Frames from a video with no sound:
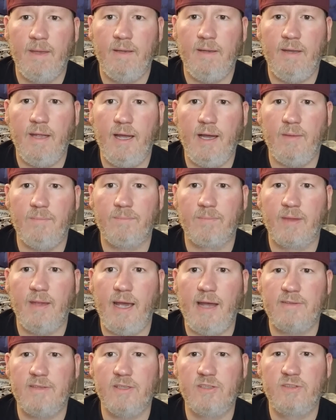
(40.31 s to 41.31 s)
Now,
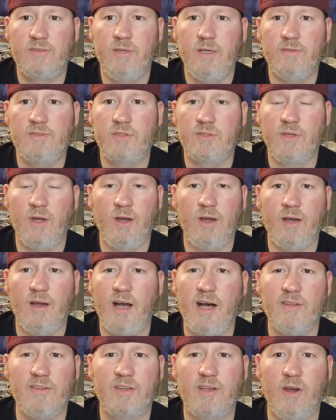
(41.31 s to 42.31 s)
at this thrift store,
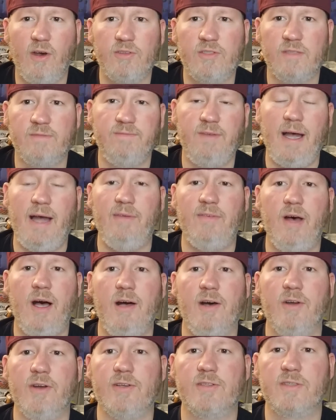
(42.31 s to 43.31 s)
all the coats are
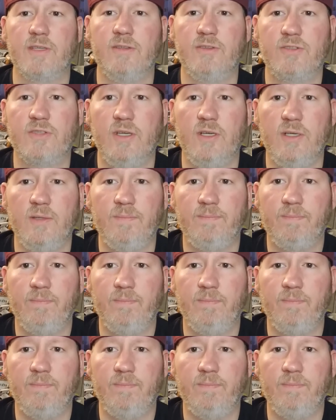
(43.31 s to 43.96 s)
$5, and so